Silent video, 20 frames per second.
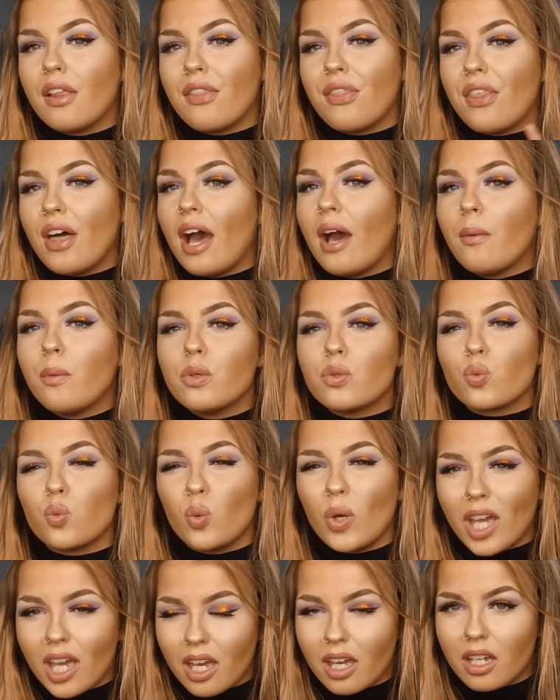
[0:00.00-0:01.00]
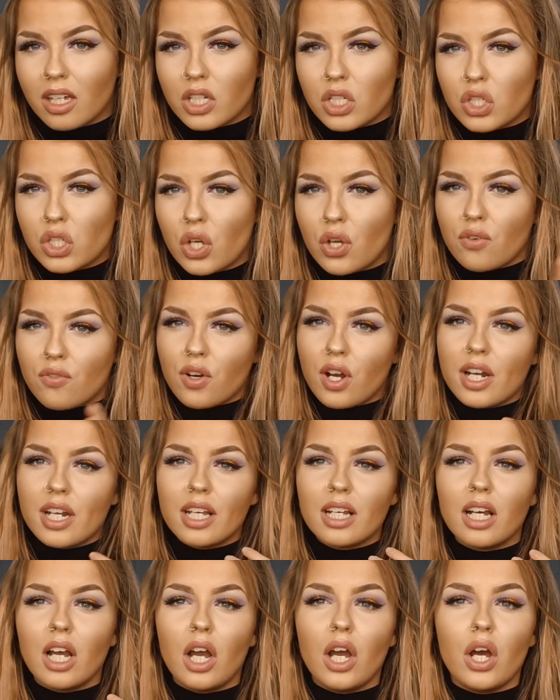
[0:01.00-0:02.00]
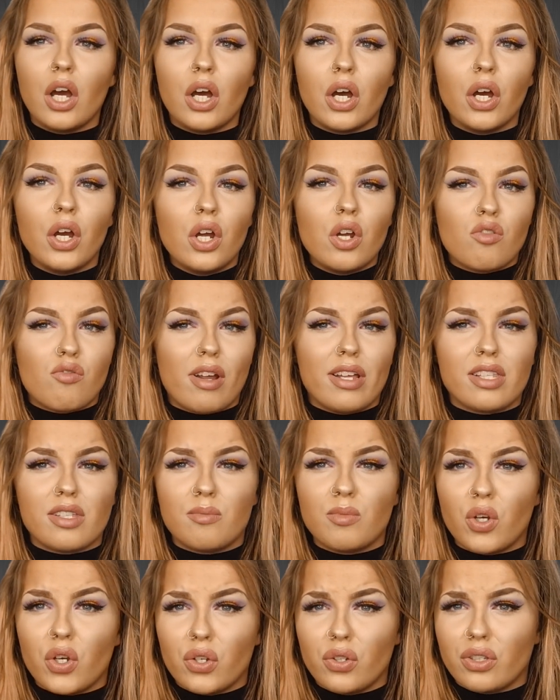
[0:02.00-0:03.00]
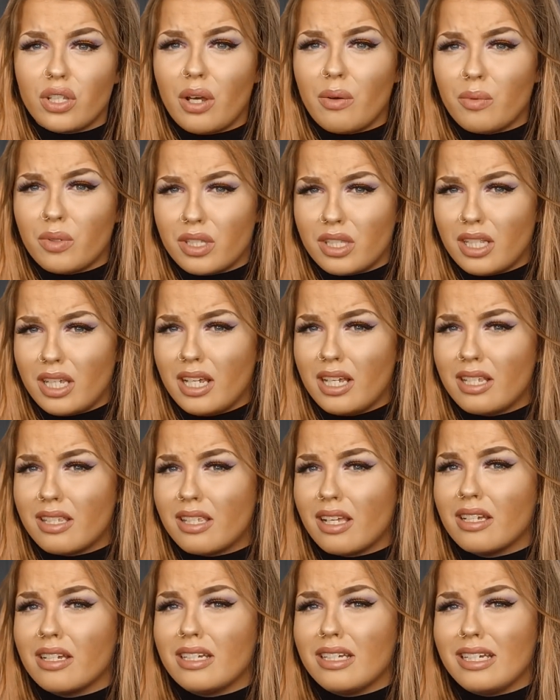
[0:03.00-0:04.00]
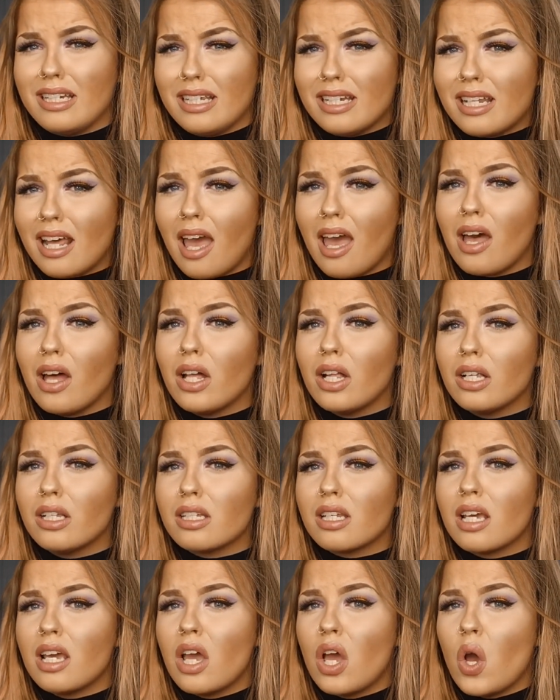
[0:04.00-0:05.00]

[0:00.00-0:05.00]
That was weird. So finding a ransom note that was this detailed